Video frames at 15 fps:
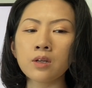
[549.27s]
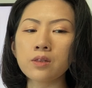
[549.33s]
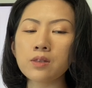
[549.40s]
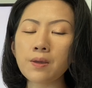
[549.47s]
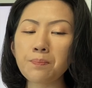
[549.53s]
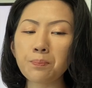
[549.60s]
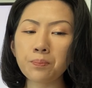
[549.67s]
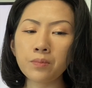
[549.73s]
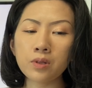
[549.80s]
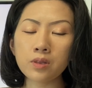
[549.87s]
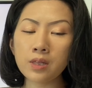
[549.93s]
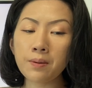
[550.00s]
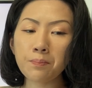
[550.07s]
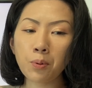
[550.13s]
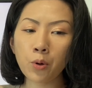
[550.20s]

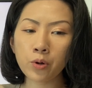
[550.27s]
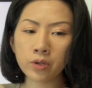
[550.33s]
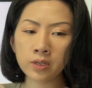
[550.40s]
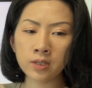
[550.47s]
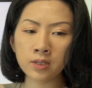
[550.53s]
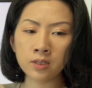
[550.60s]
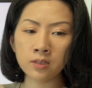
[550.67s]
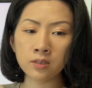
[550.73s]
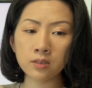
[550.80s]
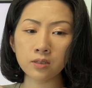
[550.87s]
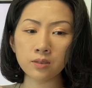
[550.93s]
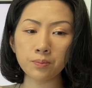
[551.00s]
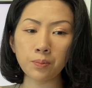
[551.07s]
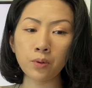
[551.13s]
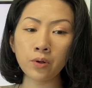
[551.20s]
The
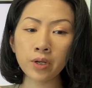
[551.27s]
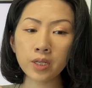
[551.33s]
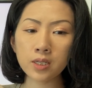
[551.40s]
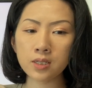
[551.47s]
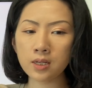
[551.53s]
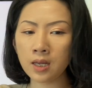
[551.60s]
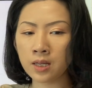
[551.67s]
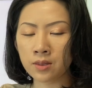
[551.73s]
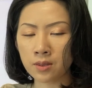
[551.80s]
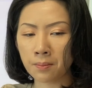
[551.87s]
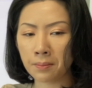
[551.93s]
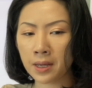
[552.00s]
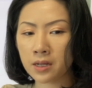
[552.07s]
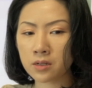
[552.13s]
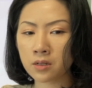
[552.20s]
important point in the
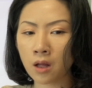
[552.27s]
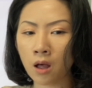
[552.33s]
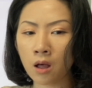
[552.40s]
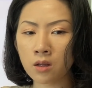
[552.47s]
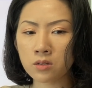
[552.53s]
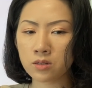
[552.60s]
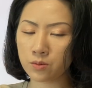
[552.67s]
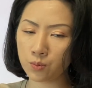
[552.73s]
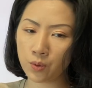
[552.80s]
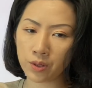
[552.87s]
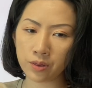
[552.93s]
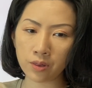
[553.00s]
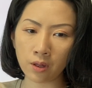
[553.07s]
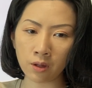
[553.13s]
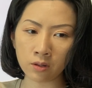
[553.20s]
main clause
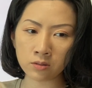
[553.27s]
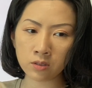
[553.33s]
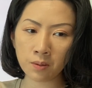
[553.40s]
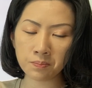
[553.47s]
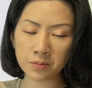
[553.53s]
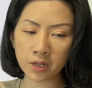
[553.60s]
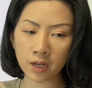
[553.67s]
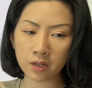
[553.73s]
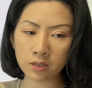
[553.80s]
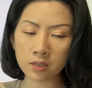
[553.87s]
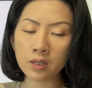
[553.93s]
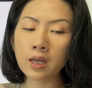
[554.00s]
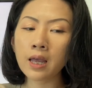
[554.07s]
with the subject